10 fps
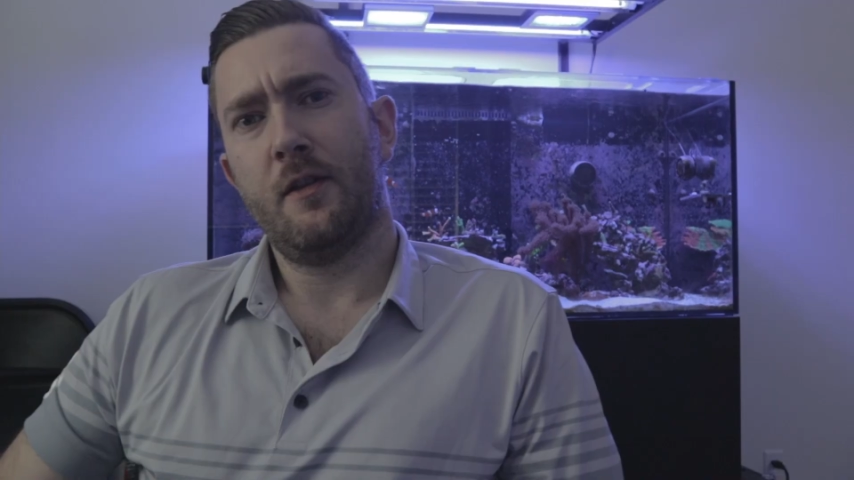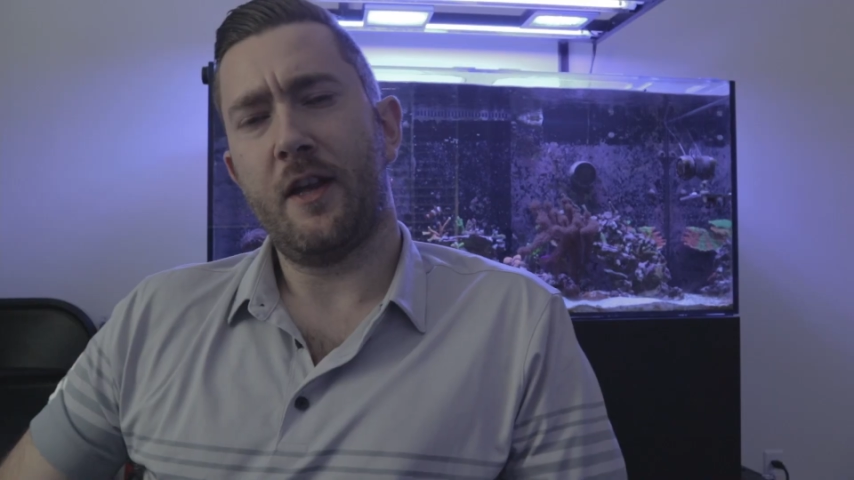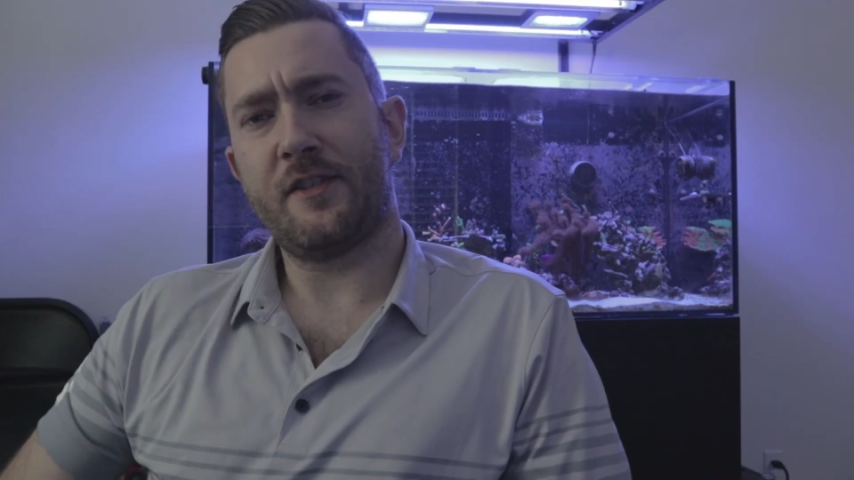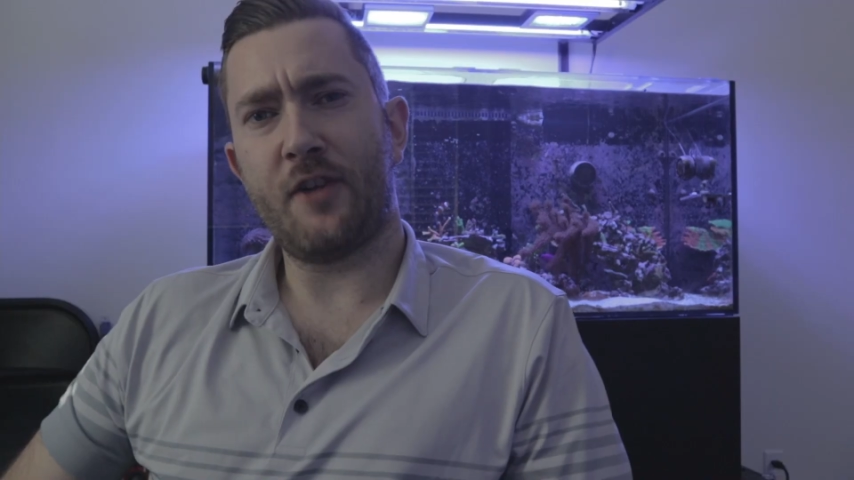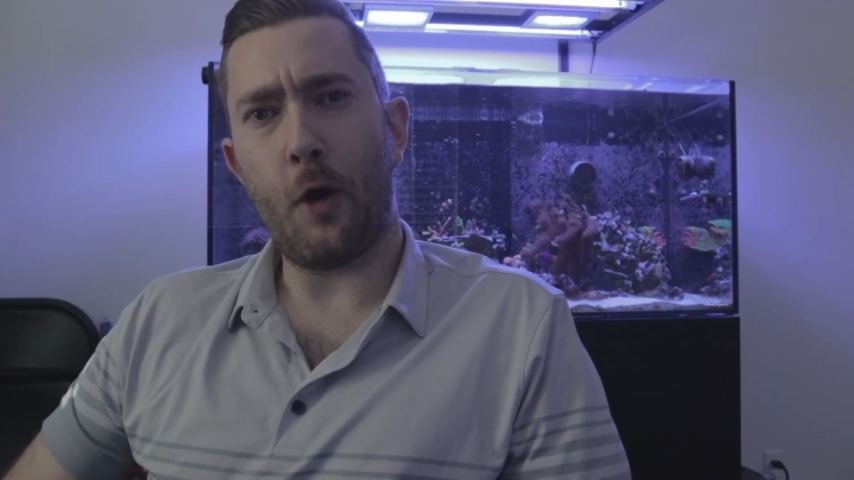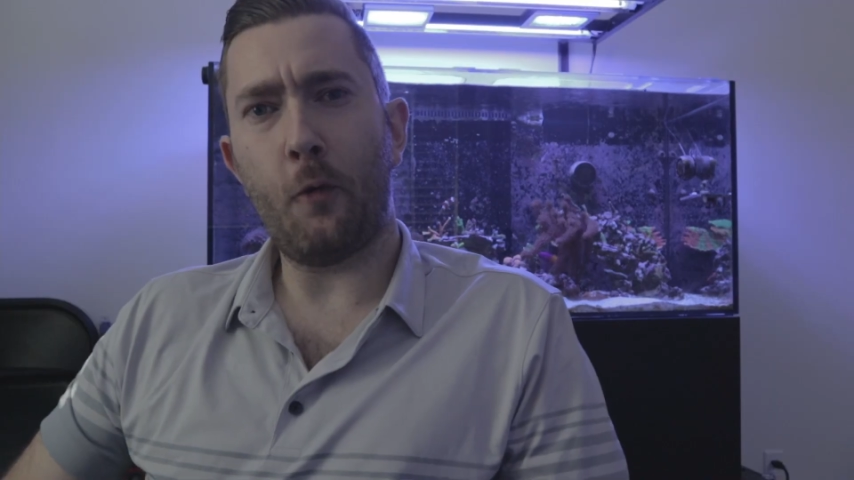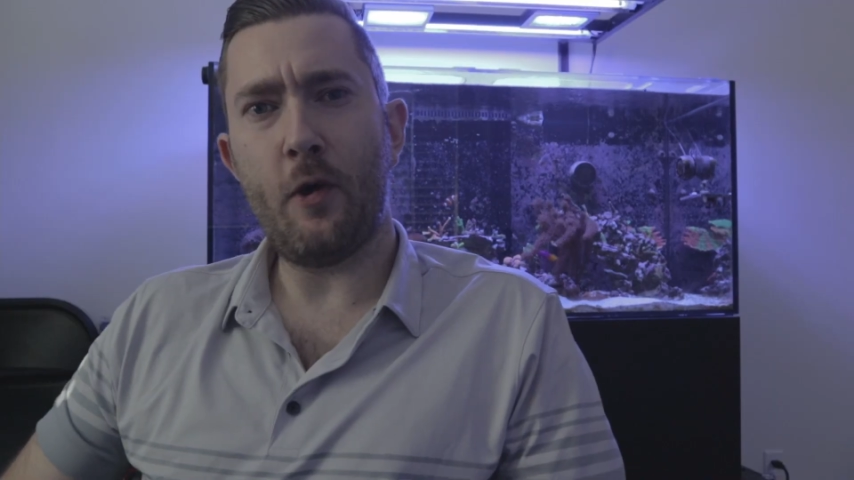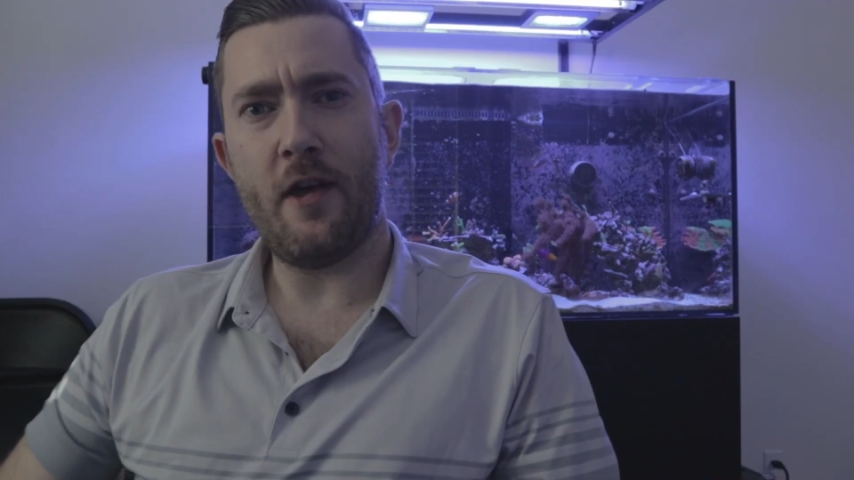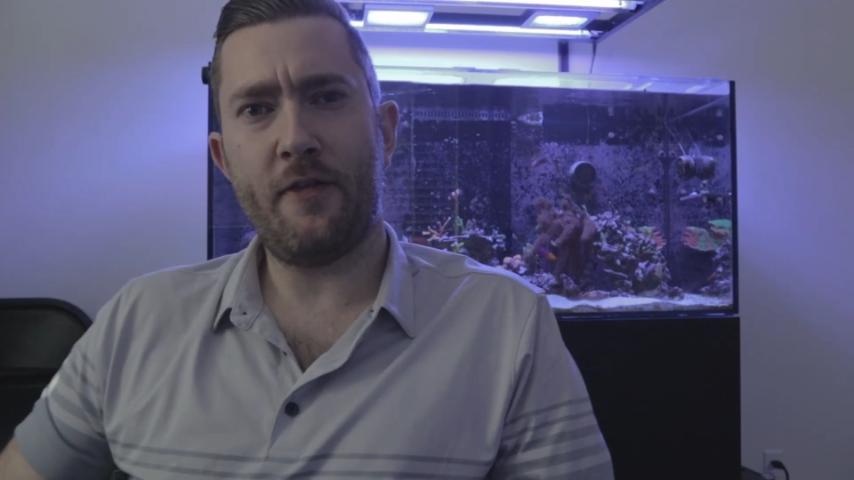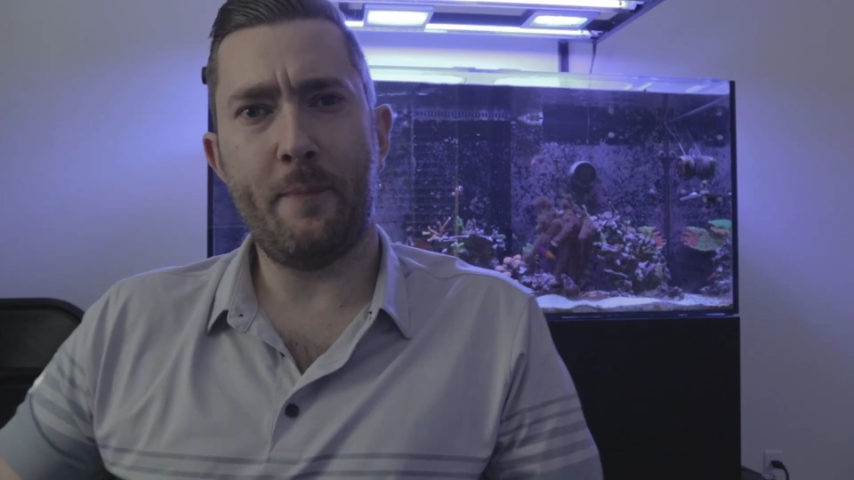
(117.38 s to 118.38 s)
Let's start
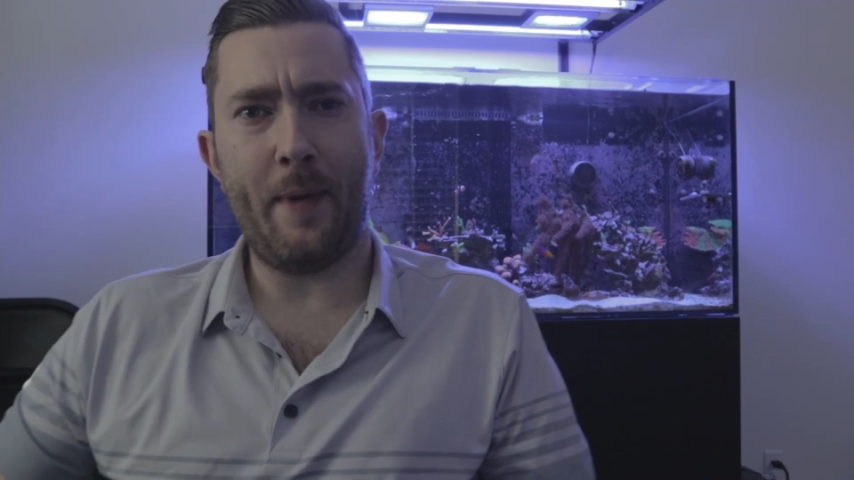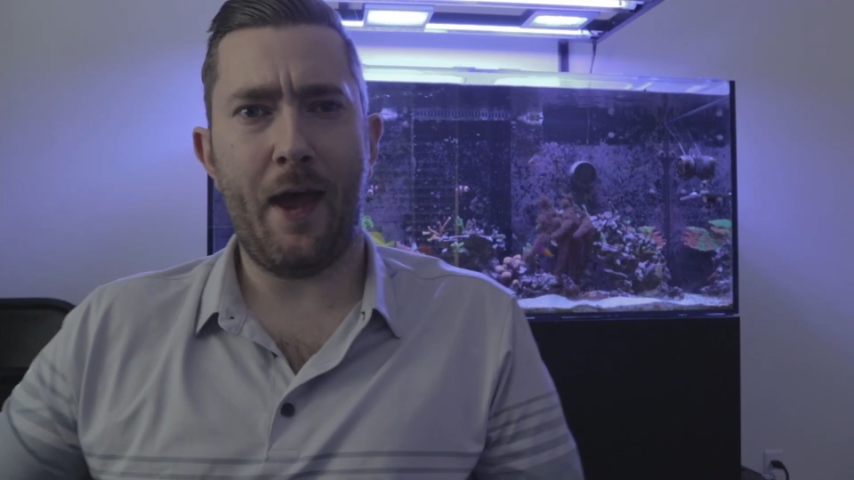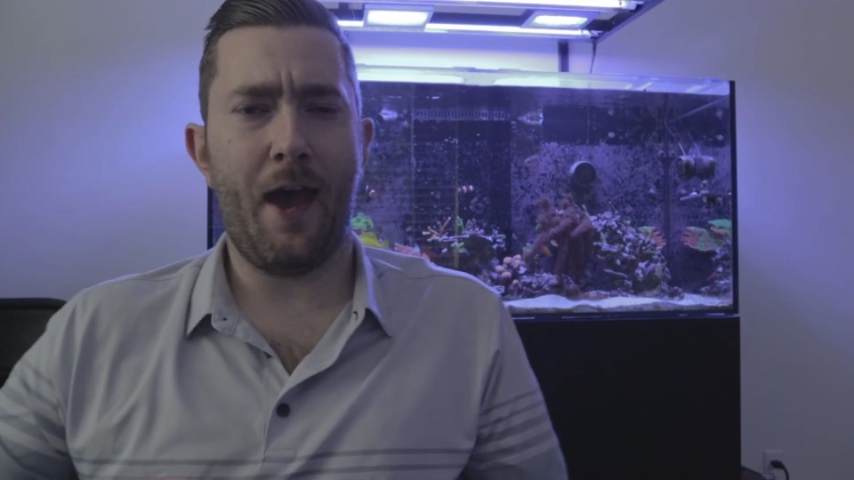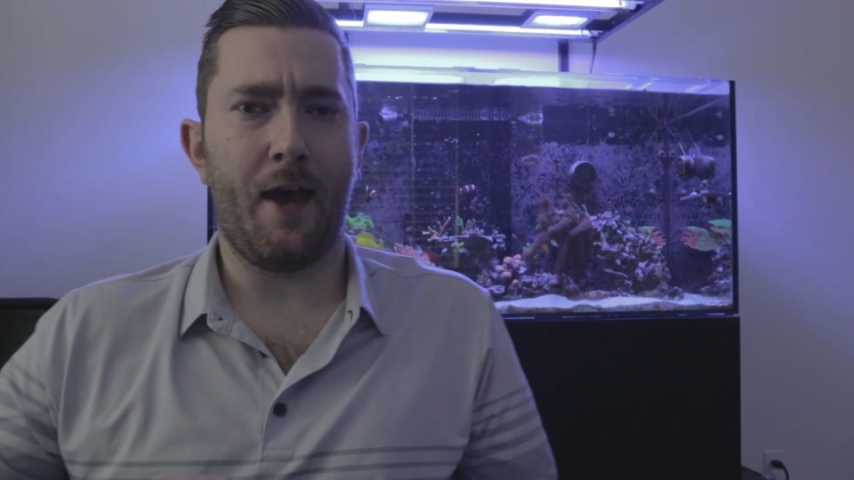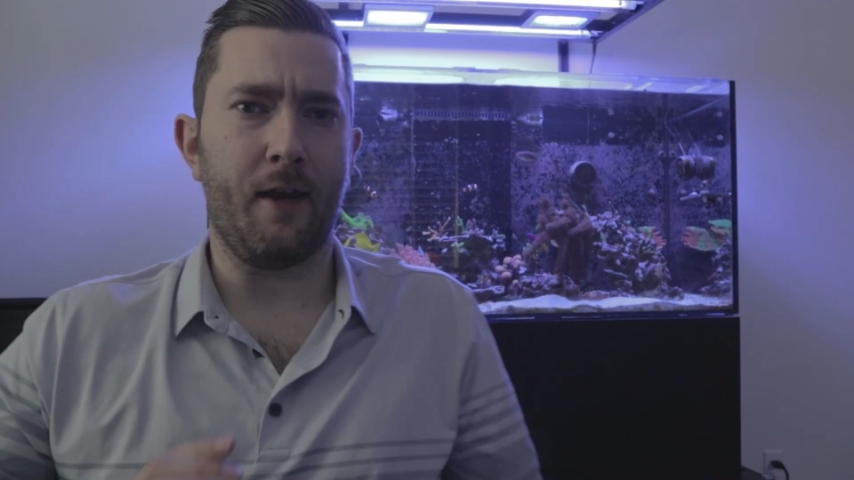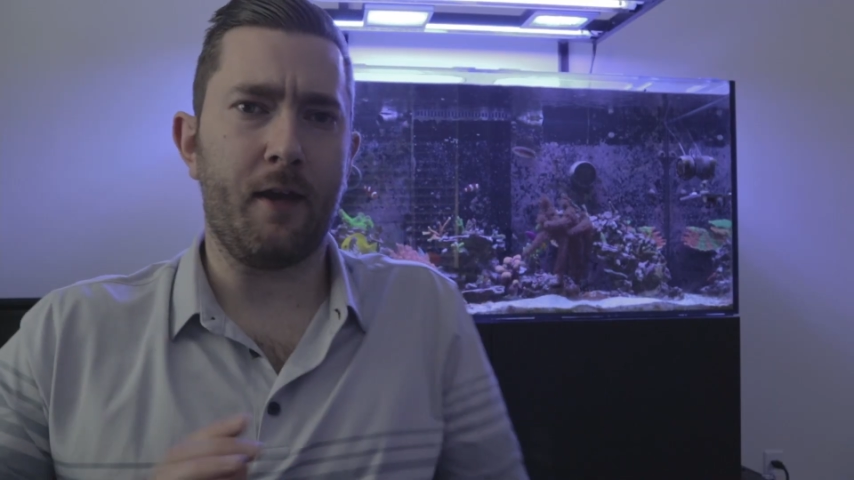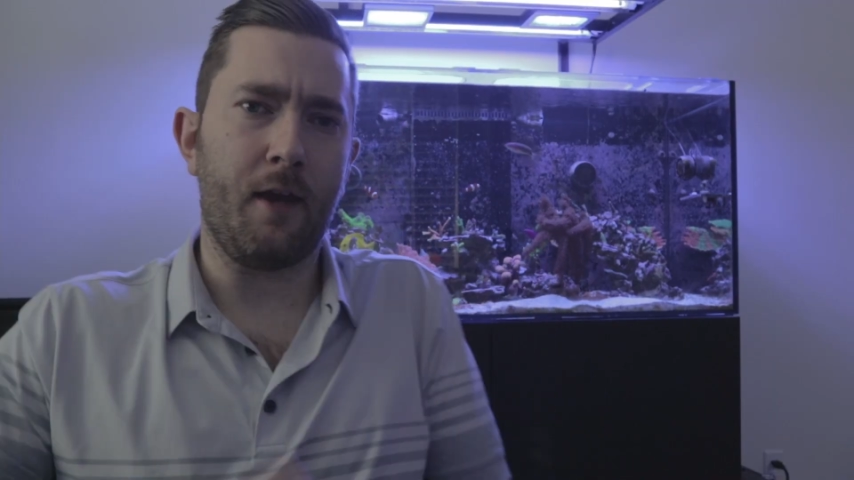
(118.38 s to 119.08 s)
with the bad.